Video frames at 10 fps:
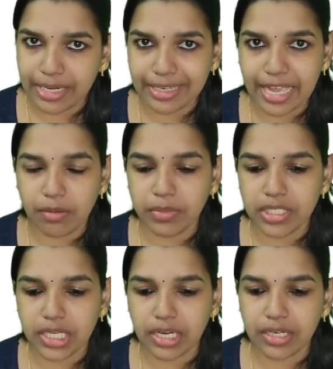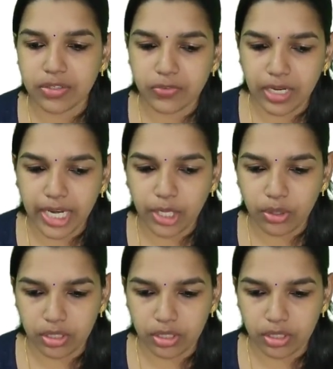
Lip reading: and can be taken as licked